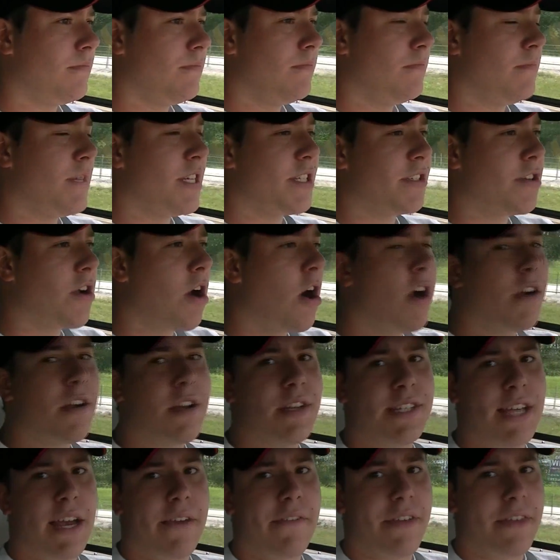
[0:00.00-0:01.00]
This car
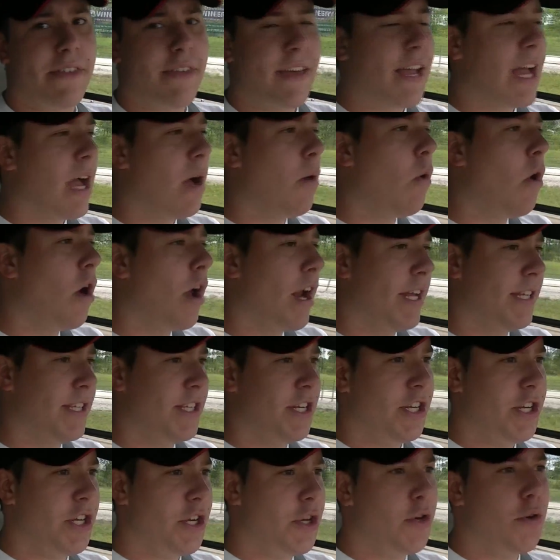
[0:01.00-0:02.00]
does everything I want it
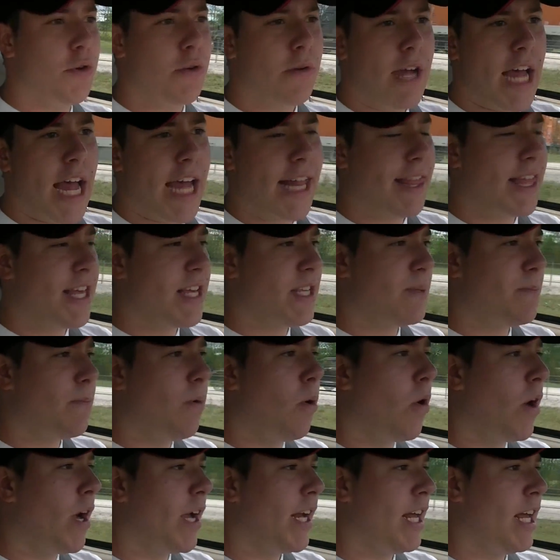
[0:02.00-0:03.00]
to do at this
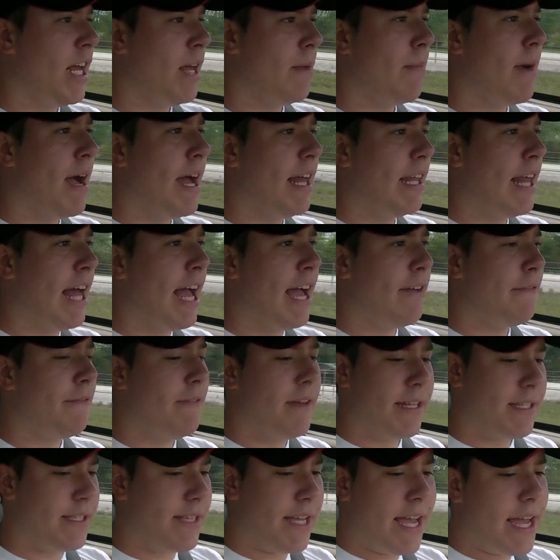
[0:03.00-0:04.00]
point in my life.
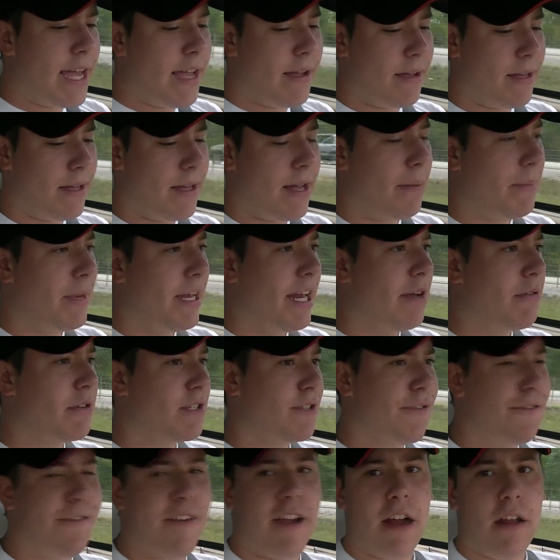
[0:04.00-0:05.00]
It
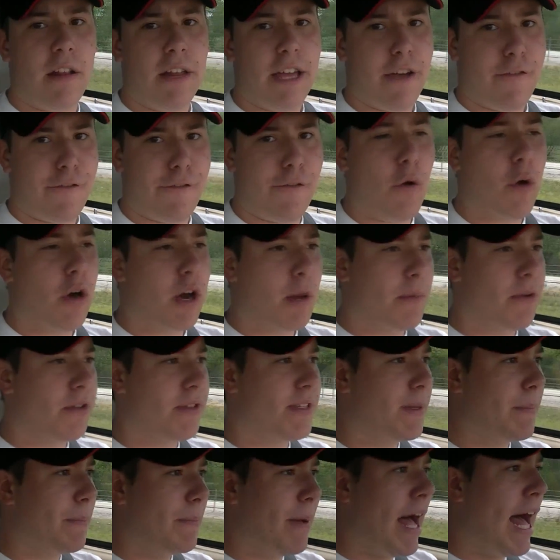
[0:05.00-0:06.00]
was fairly affordable
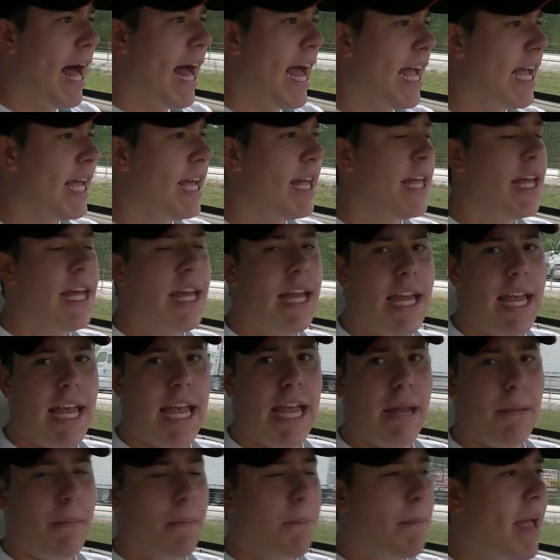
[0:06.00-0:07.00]
to buy.
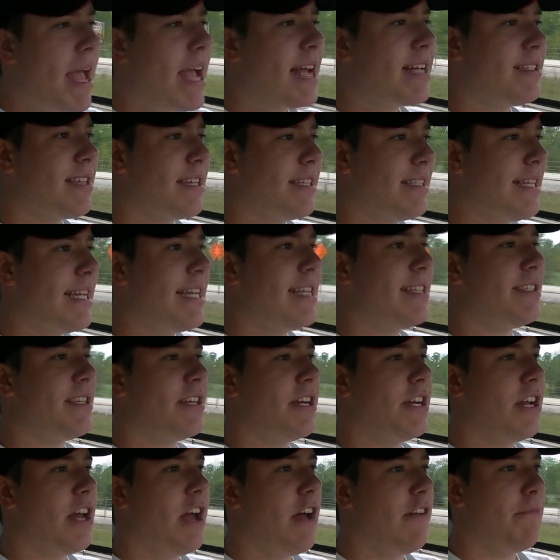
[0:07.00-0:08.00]
It makes a decent
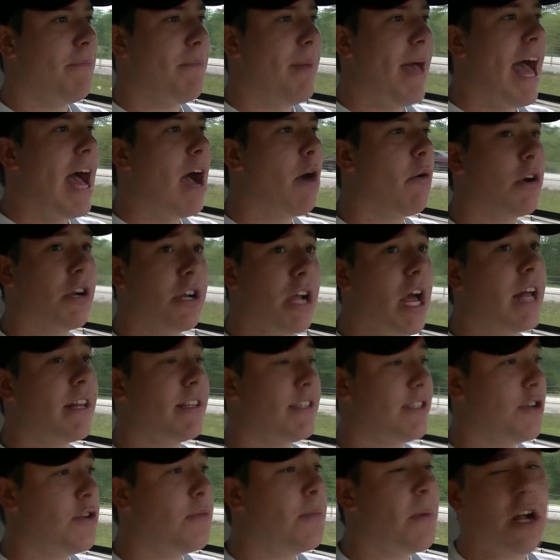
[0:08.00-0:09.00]
enough power,
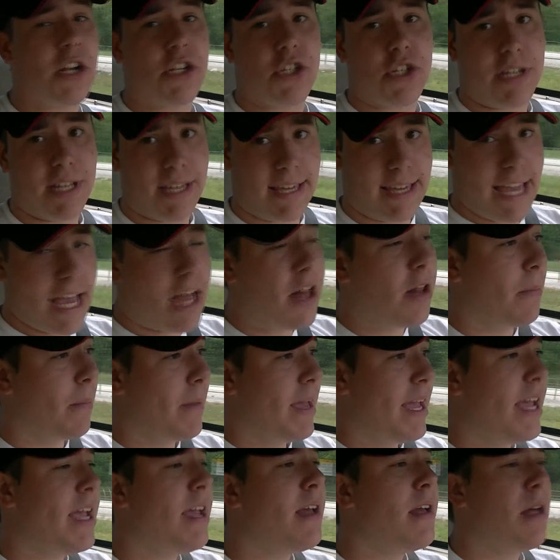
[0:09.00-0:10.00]
not too much to kill
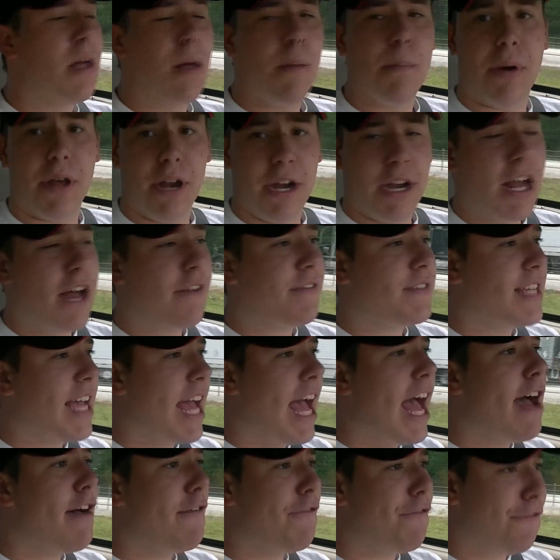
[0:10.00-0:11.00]
me, but enough to
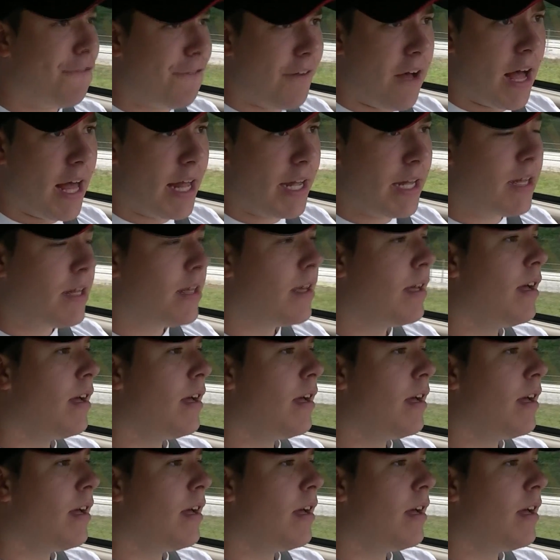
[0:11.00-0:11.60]
have fun.